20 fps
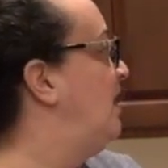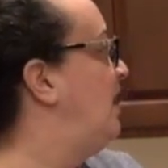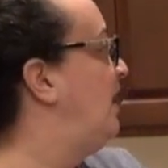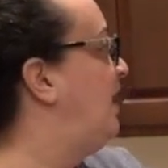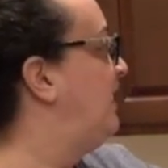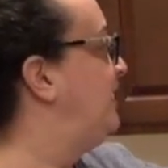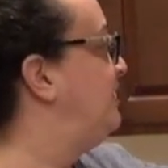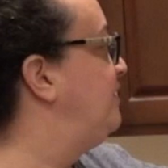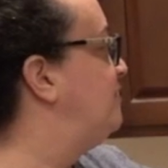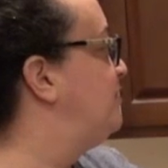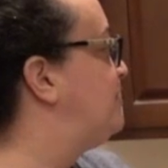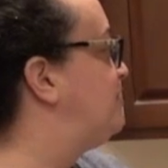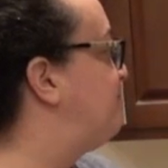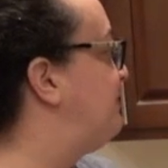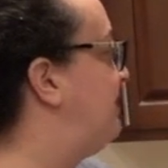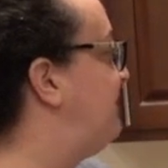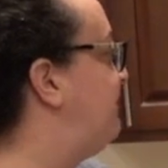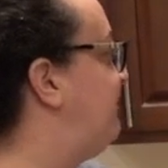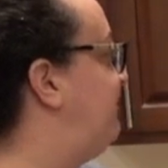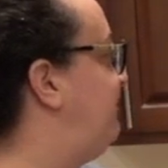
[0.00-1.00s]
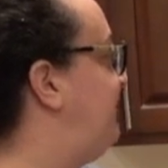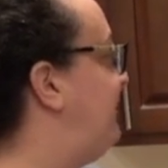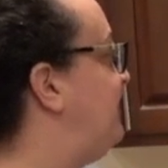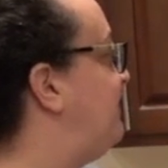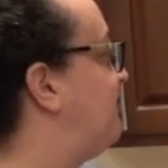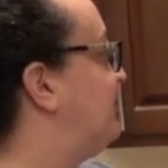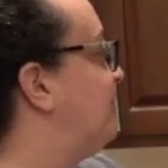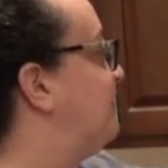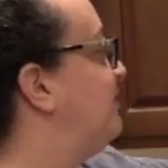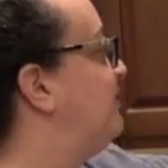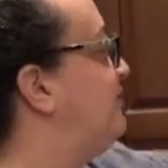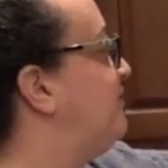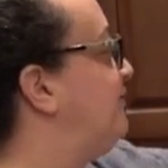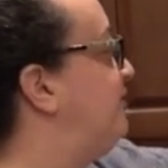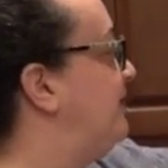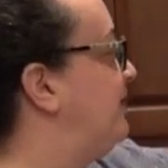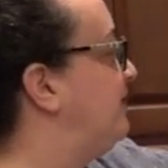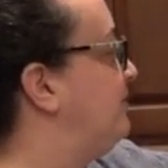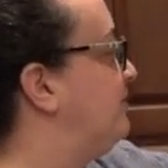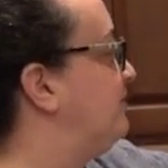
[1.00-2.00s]
I used my
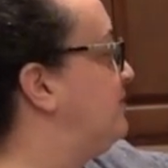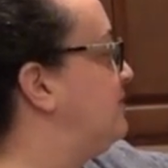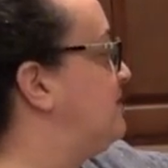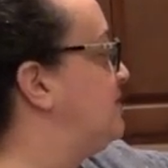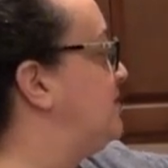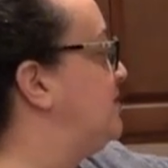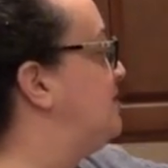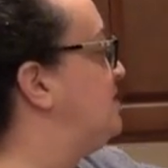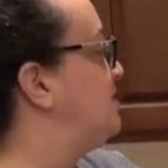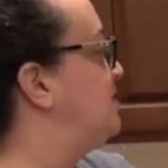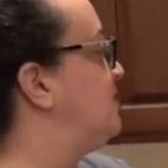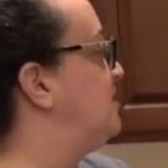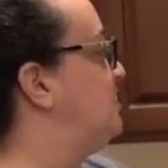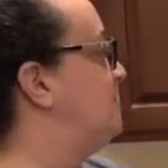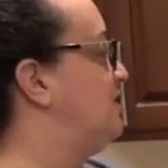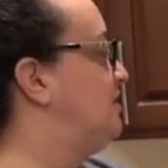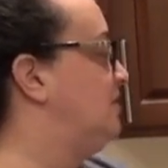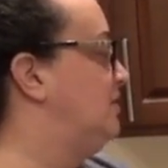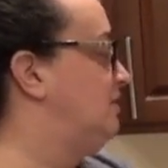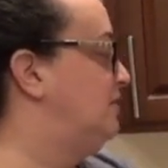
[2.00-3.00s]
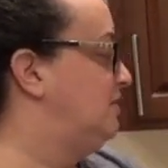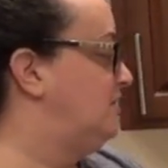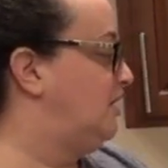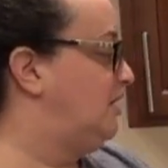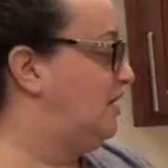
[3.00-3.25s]
favorite seasoning,